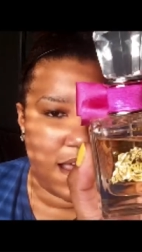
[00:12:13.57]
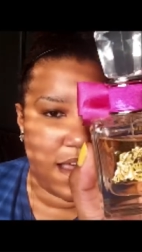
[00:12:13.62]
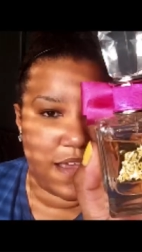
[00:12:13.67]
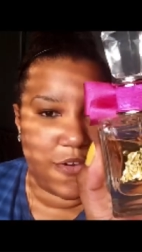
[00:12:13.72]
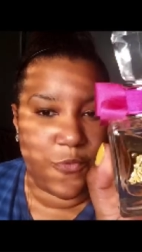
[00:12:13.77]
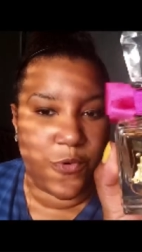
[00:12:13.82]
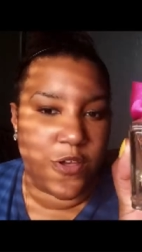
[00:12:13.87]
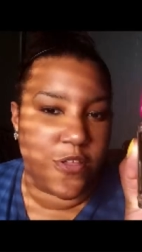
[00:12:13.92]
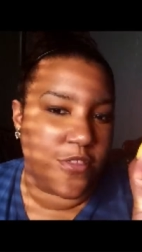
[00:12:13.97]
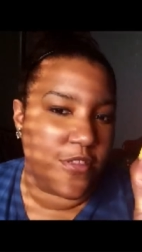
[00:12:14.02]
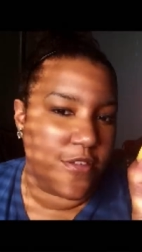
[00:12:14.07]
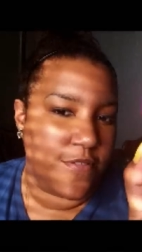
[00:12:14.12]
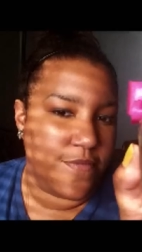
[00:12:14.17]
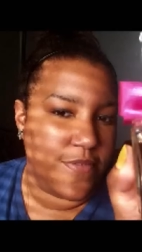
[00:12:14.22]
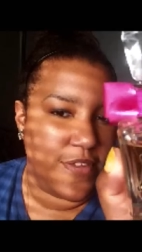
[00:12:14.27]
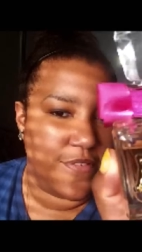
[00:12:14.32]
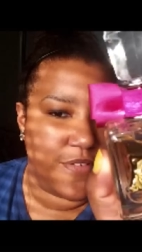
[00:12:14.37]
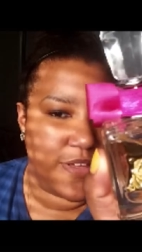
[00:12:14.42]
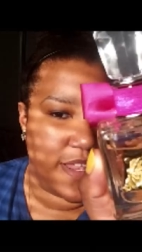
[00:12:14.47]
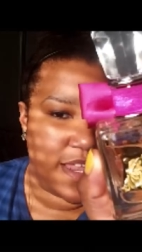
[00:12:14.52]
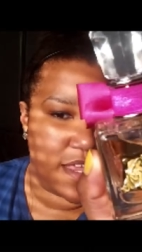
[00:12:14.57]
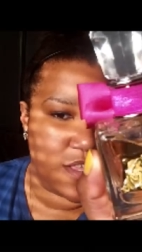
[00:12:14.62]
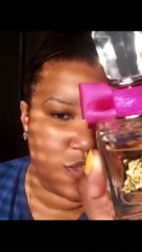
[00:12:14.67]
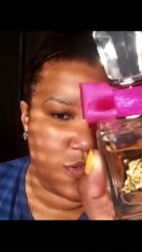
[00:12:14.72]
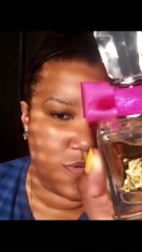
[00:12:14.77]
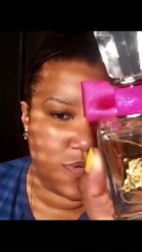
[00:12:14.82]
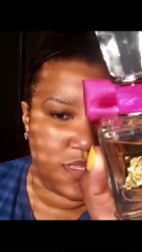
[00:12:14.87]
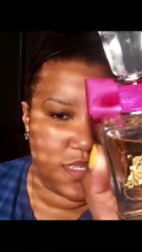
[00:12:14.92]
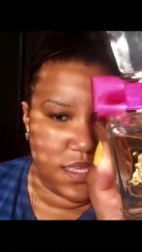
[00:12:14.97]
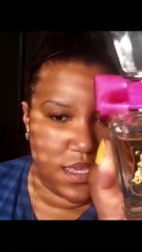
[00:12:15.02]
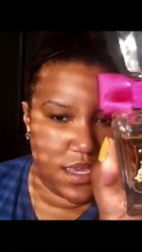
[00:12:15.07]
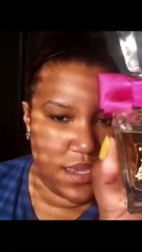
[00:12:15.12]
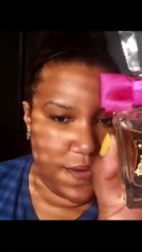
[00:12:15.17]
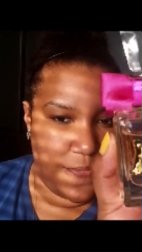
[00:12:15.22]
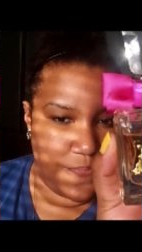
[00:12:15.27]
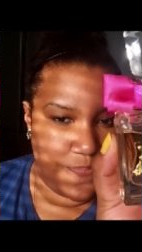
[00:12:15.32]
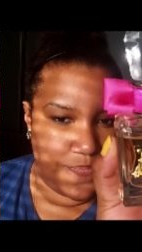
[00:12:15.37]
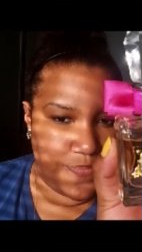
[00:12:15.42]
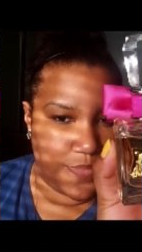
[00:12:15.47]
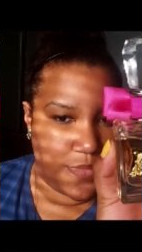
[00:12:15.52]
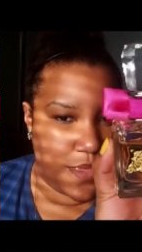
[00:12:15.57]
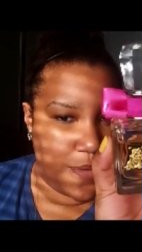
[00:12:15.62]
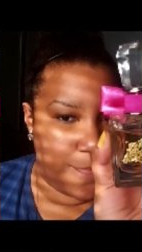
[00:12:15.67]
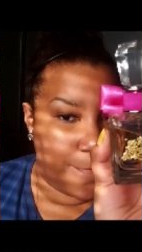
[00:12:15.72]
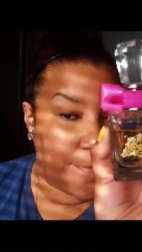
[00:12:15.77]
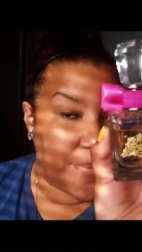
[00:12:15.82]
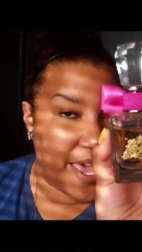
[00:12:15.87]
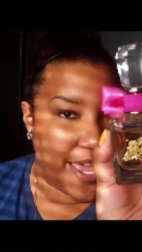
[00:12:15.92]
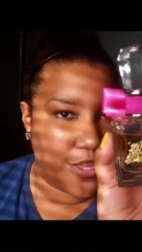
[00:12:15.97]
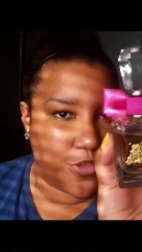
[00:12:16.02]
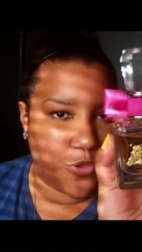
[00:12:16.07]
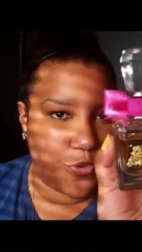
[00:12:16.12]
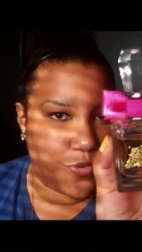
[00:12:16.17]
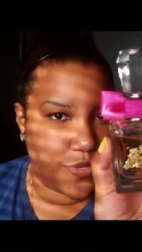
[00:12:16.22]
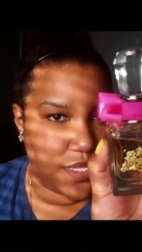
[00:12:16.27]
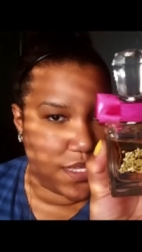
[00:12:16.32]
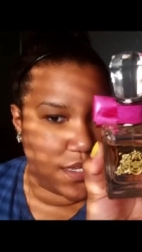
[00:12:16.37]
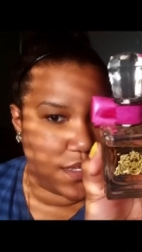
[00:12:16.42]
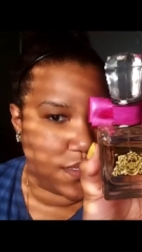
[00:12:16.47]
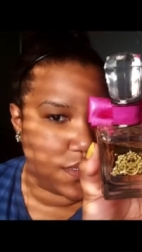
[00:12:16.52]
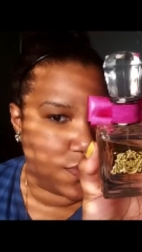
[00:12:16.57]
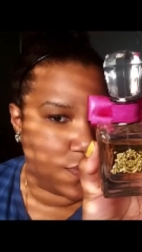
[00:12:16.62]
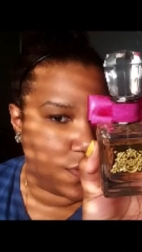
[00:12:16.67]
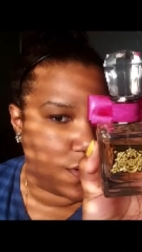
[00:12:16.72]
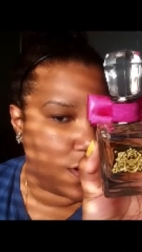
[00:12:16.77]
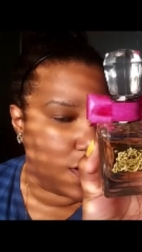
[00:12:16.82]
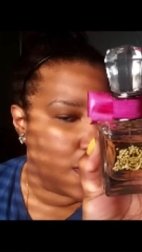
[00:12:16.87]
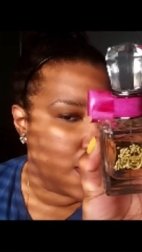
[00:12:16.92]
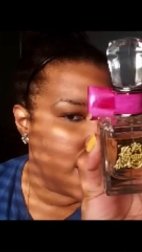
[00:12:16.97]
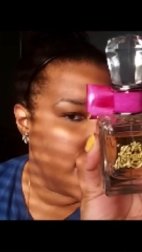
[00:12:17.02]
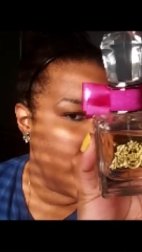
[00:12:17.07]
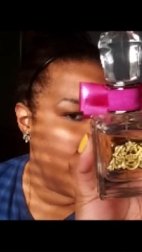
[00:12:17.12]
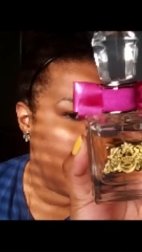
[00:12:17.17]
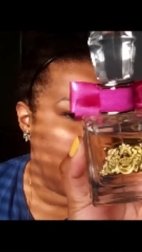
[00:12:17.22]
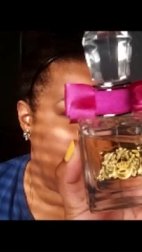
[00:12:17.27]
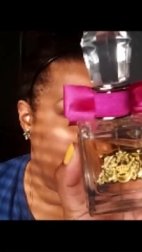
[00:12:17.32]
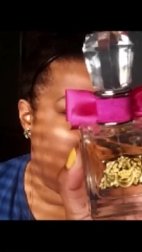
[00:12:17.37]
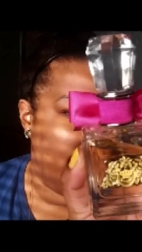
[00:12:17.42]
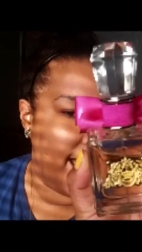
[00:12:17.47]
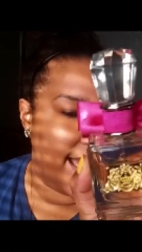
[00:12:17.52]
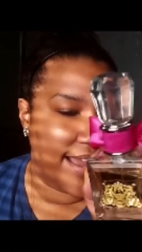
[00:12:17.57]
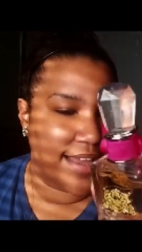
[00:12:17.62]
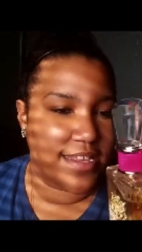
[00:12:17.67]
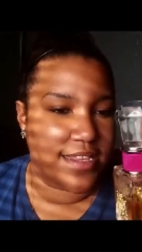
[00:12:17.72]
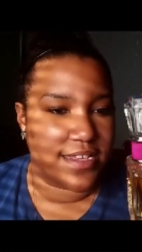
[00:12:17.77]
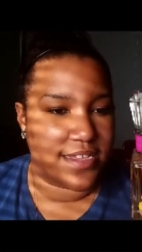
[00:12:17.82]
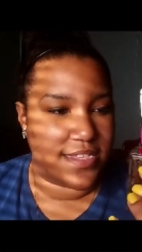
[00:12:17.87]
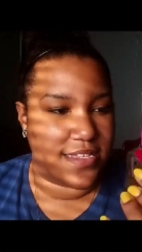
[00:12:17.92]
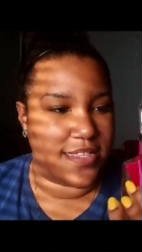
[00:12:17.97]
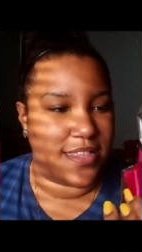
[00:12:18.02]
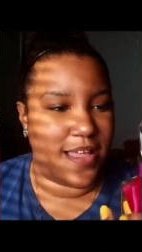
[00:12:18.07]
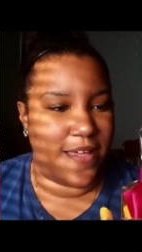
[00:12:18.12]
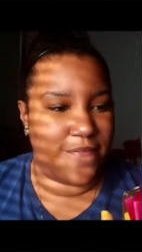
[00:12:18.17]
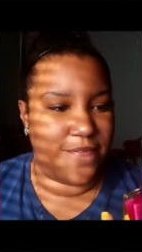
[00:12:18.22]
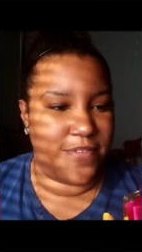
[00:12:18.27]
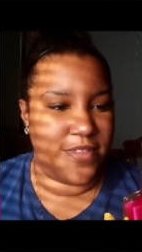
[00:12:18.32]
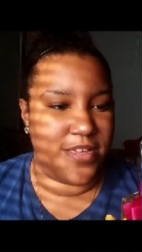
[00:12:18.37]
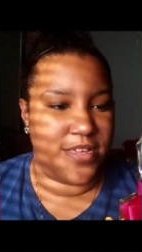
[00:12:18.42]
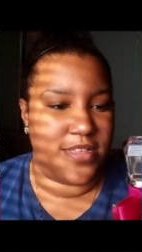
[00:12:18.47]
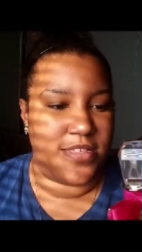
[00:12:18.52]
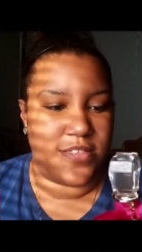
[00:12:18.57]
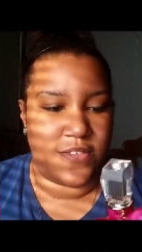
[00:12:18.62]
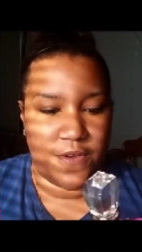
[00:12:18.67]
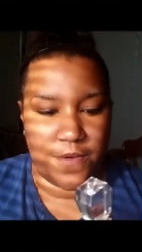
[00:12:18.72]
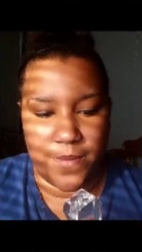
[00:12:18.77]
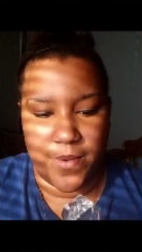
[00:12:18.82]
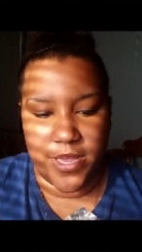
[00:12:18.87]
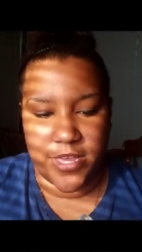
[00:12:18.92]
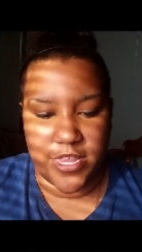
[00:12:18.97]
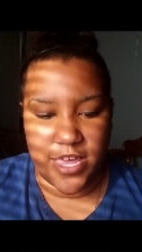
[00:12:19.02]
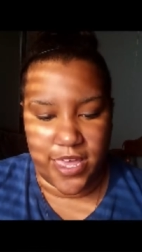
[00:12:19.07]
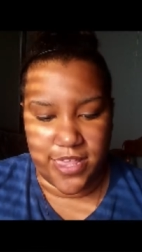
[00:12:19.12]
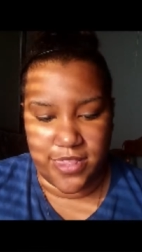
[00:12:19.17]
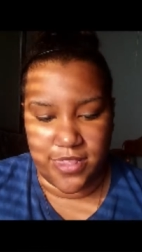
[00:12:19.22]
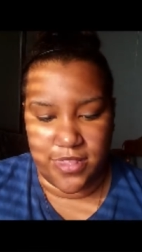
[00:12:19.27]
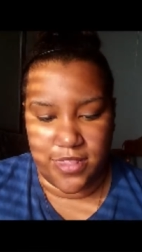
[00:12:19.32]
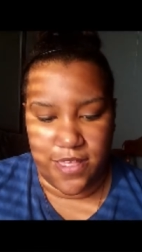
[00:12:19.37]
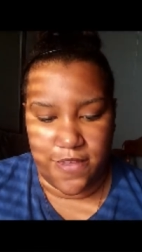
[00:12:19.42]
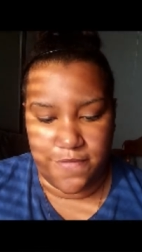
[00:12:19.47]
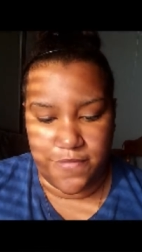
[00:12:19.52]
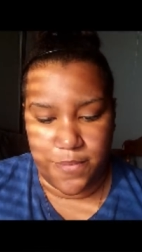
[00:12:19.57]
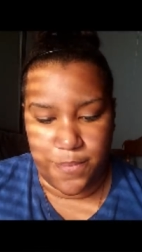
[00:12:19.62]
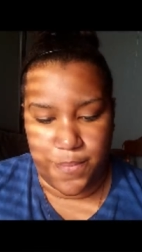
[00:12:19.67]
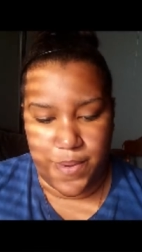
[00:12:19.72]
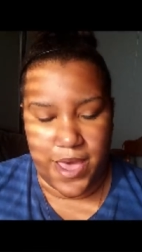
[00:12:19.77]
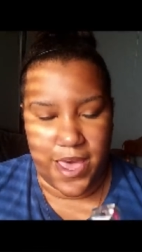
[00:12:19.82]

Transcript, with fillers: uh, well the Viva La Juicy by Juicy Couture, and I just love this so much. I love the